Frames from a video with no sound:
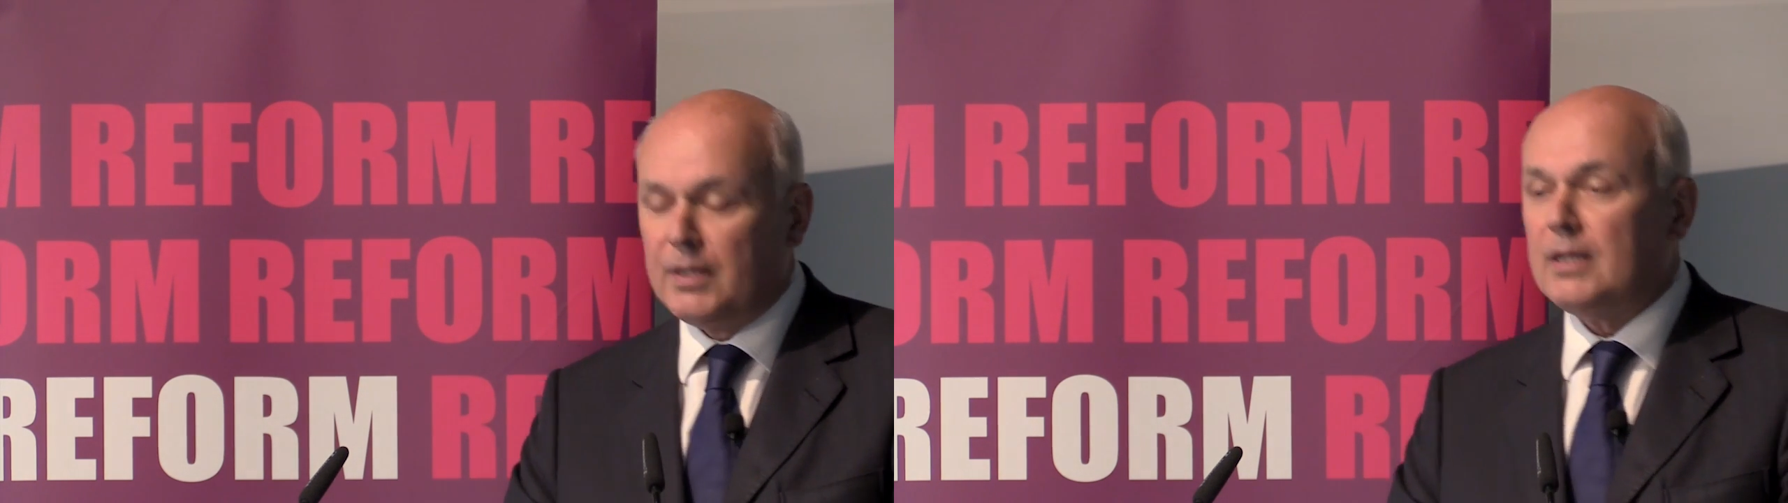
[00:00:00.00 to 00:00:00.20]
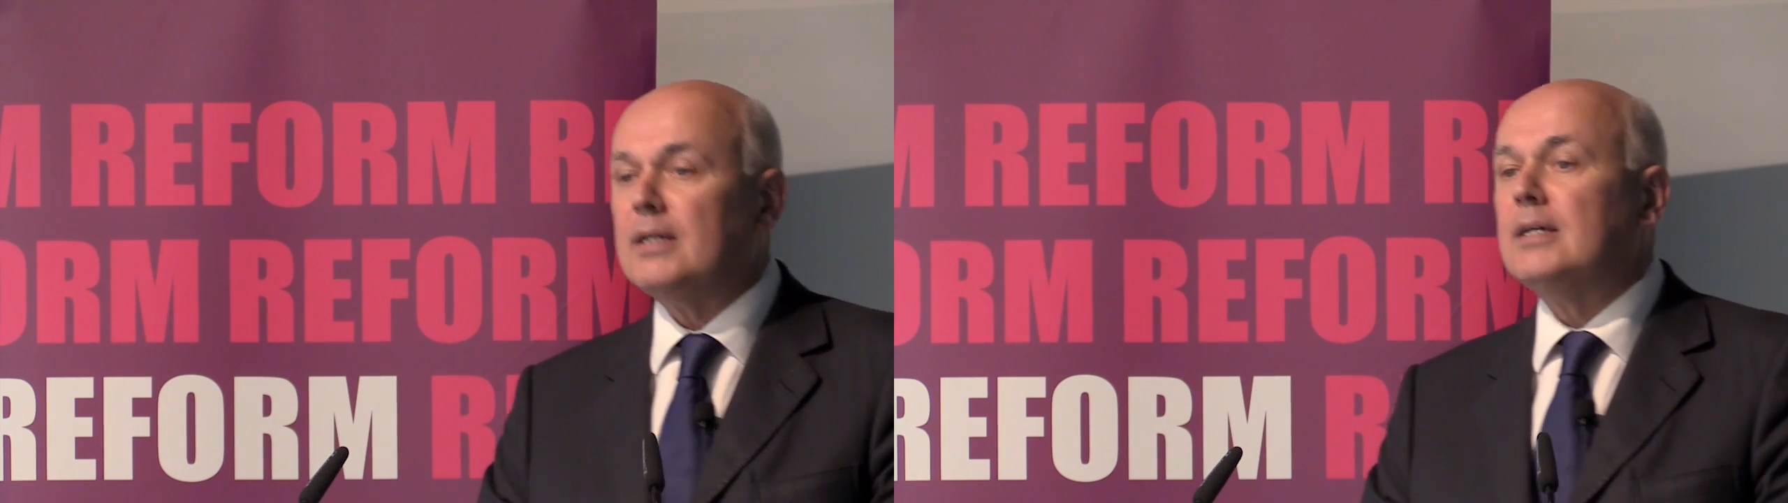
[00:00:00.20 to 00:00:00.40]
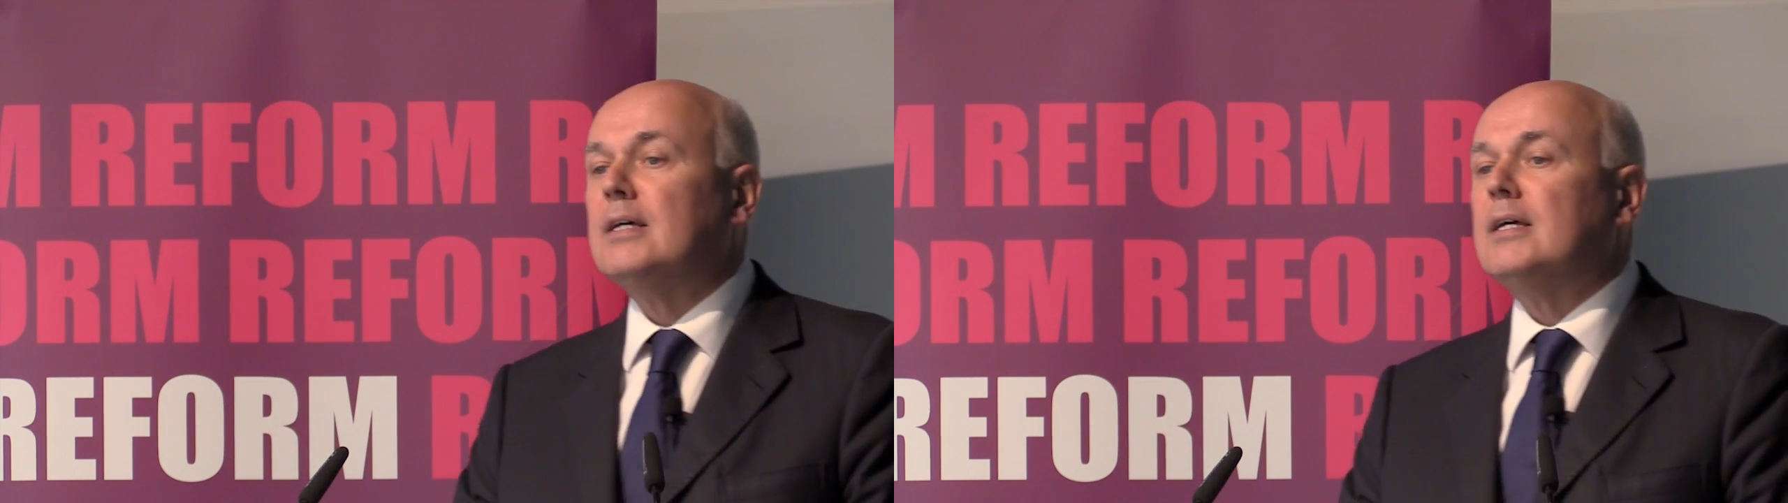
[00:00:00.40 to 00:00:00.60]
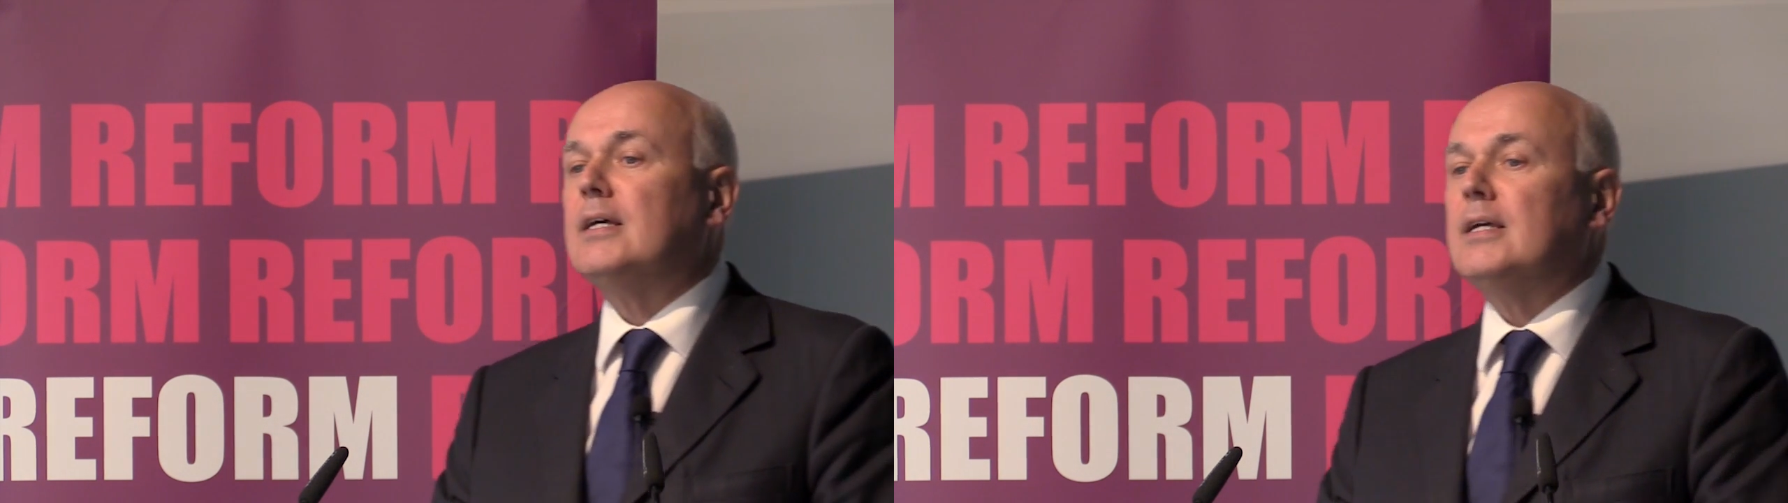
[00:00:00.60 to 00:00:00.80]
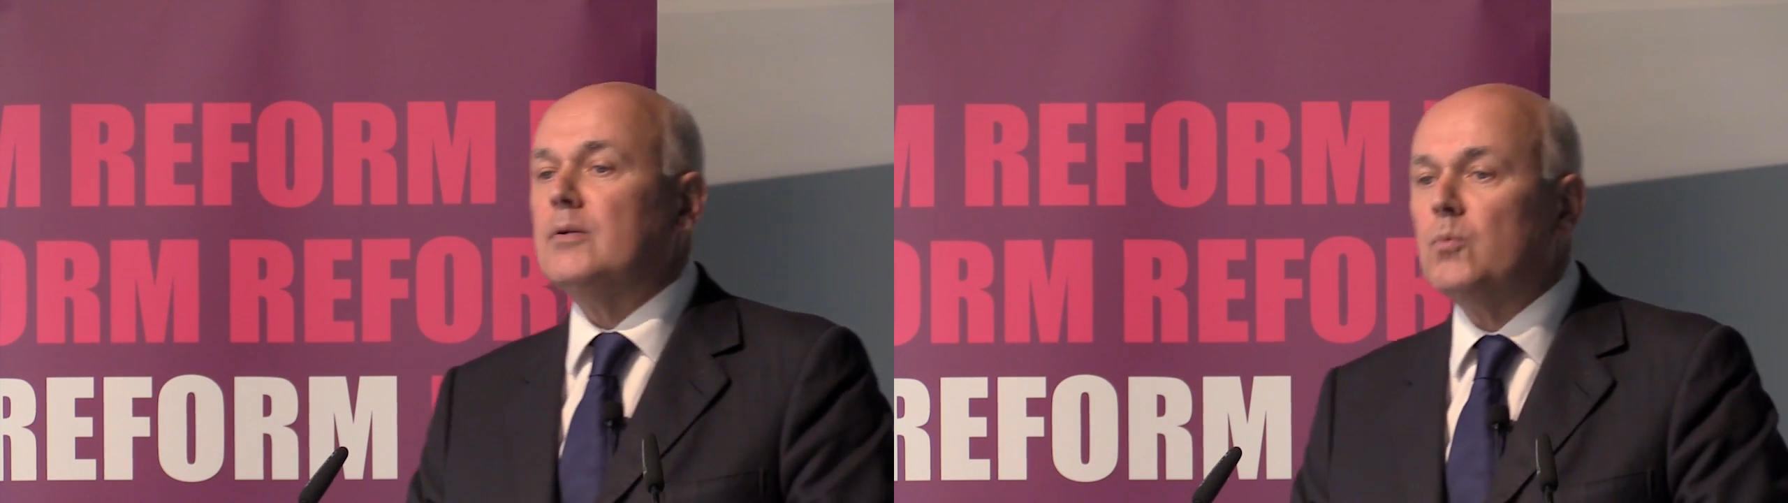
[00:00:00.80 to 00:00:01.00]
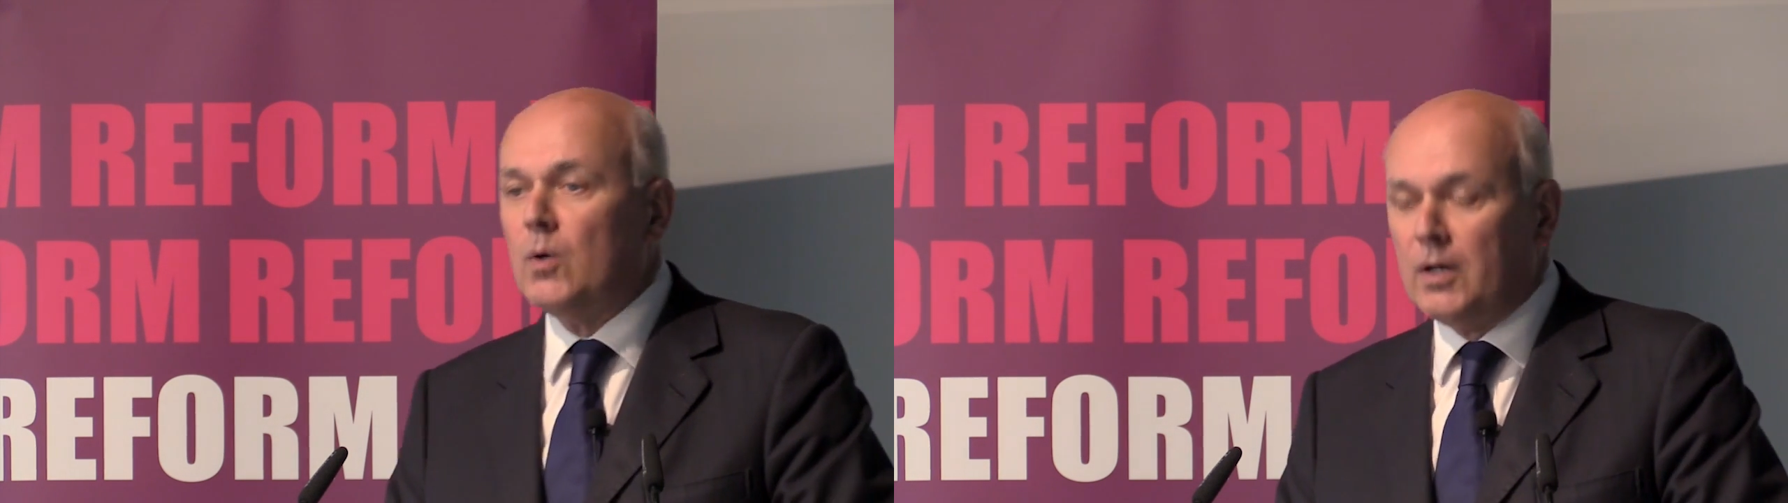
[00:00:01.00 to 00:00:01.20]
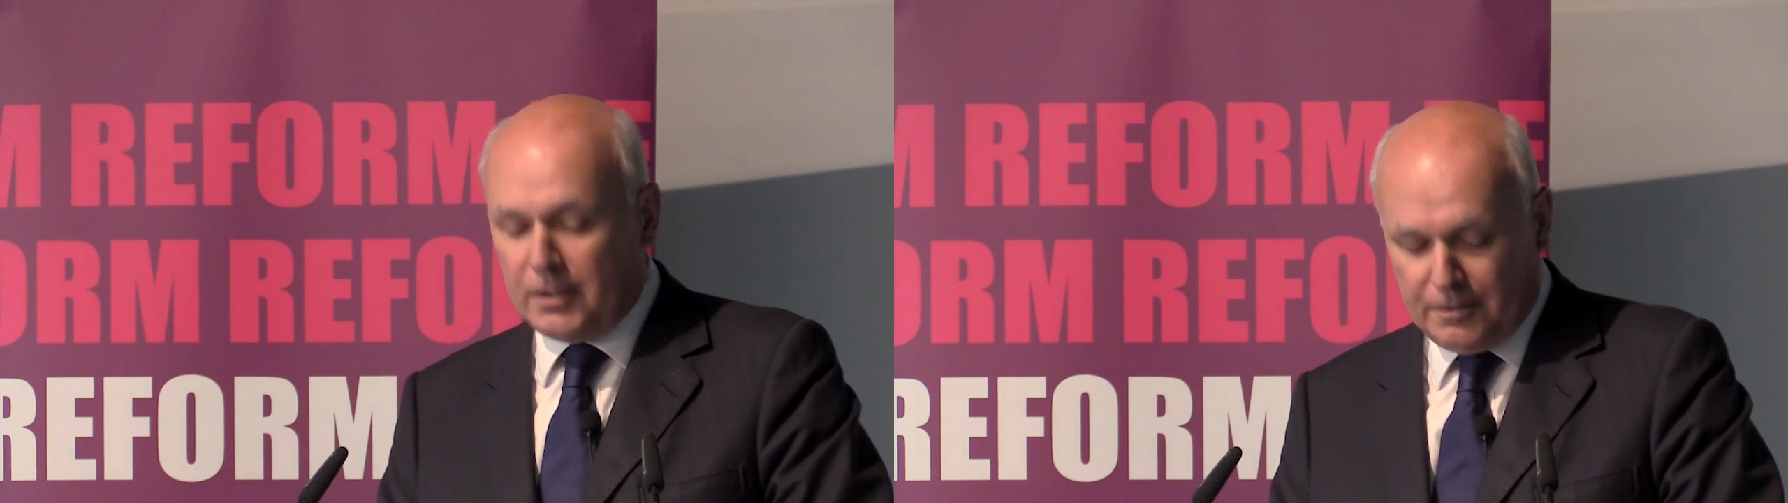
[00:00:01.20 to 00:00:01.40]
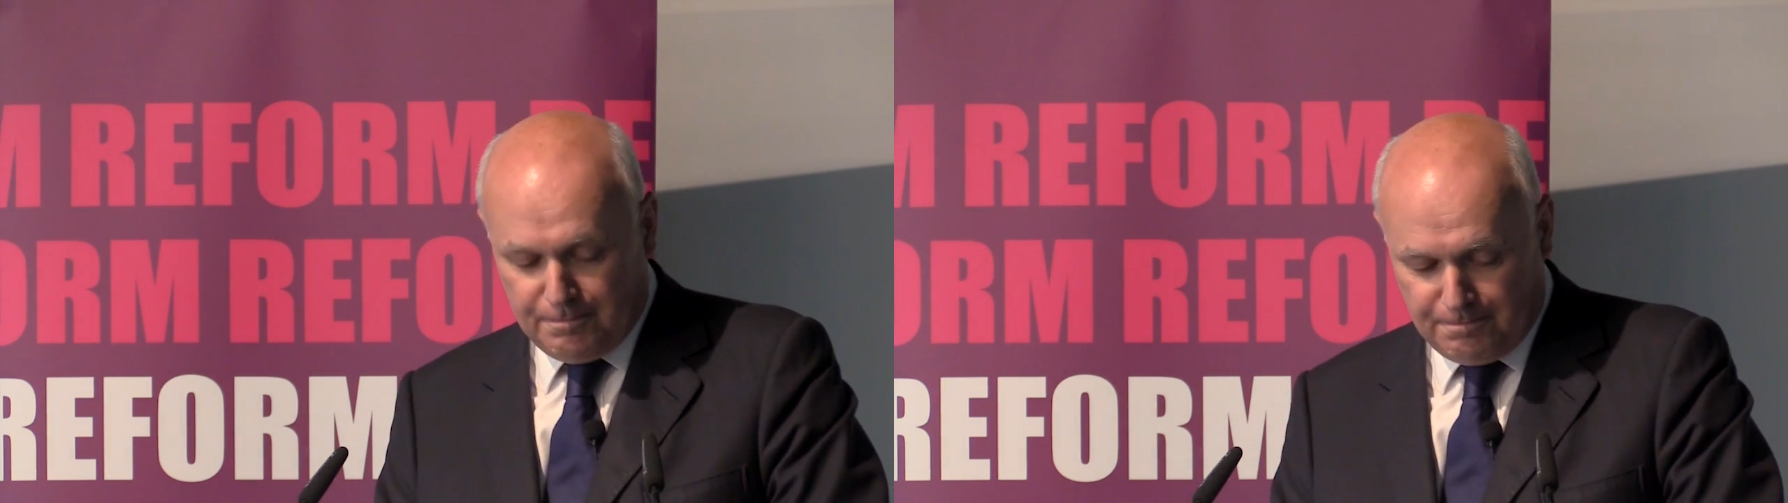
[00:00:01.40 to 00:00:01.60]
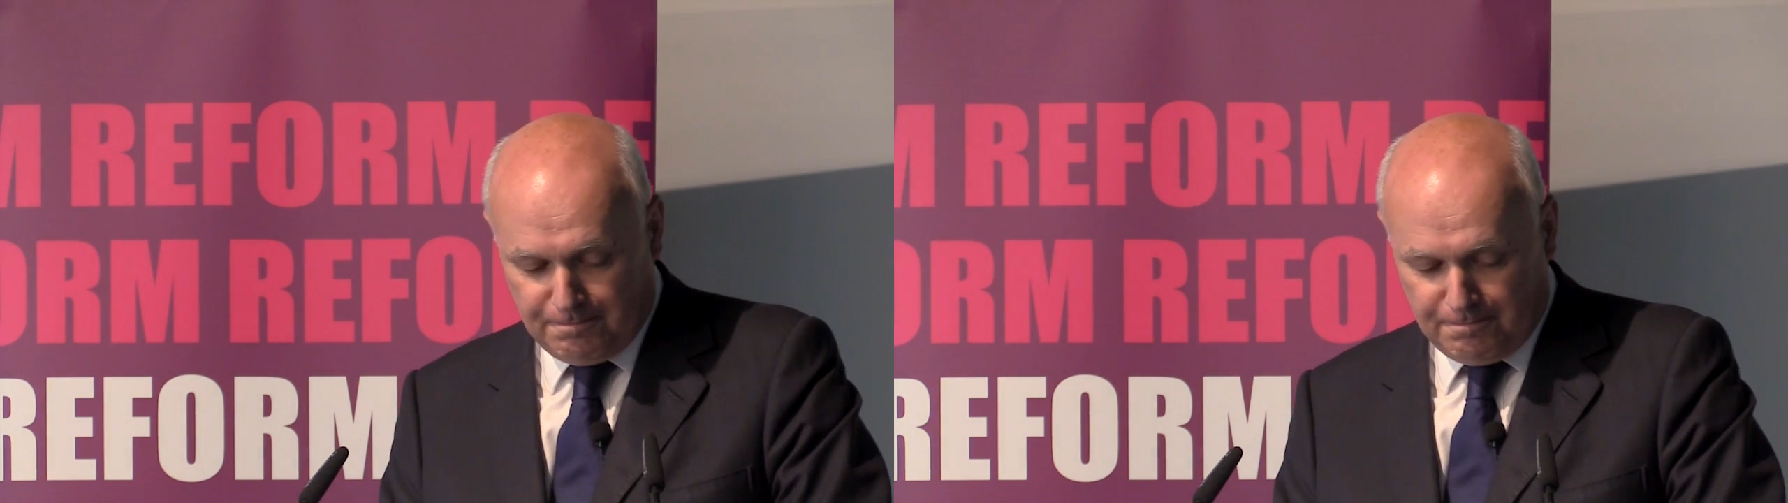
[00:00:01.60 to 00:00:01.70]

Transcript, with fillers: being in work.